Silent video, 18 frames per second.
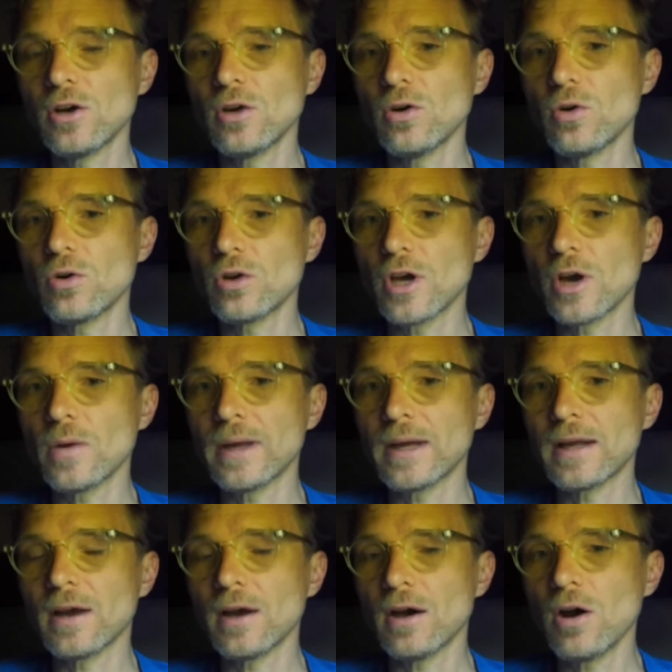or
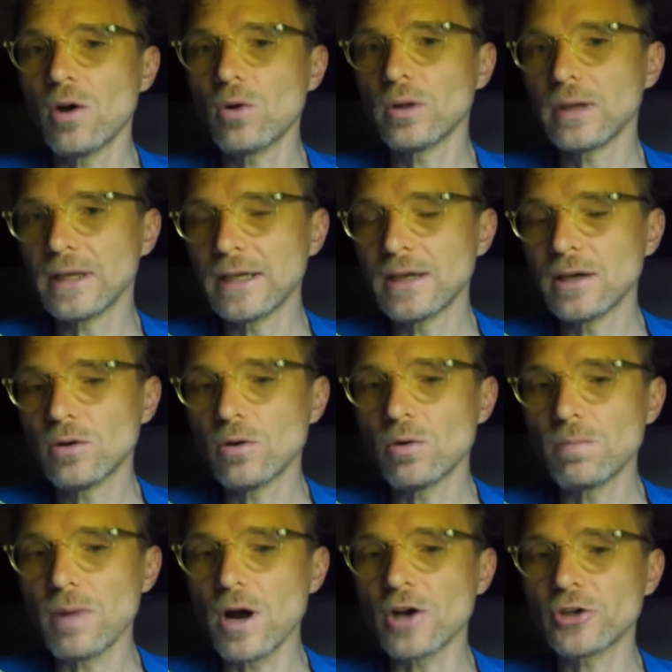going wholly
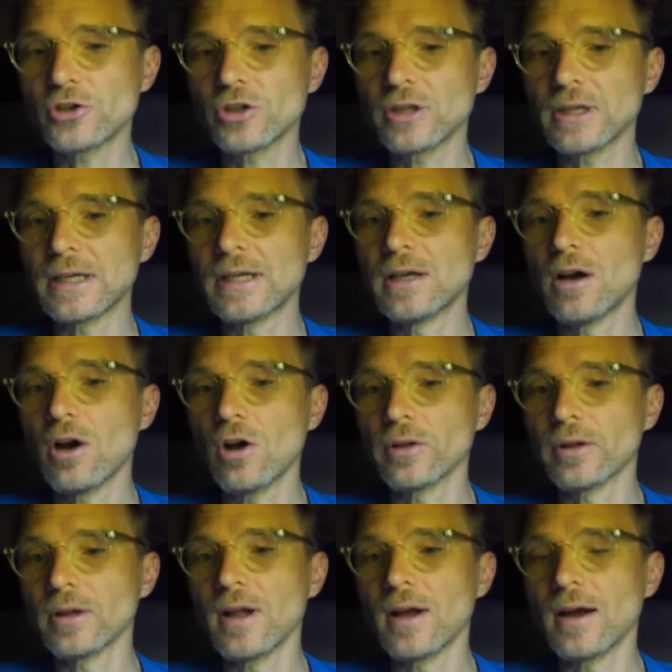or partially
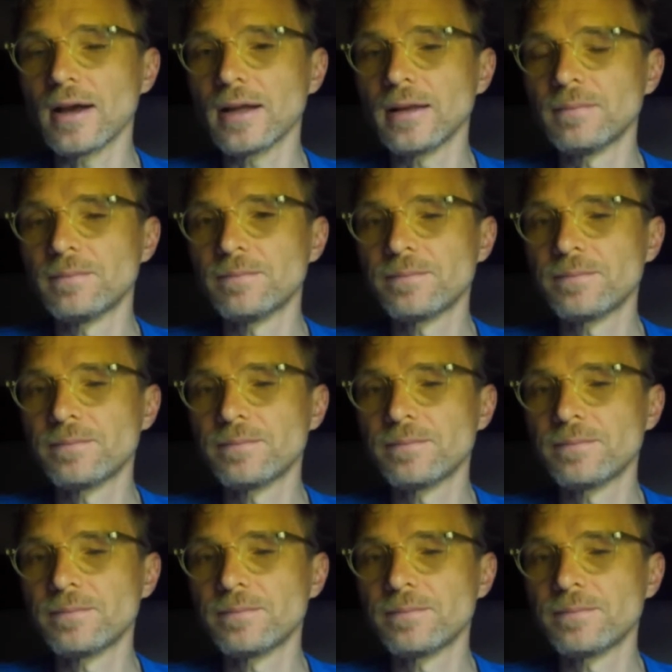online.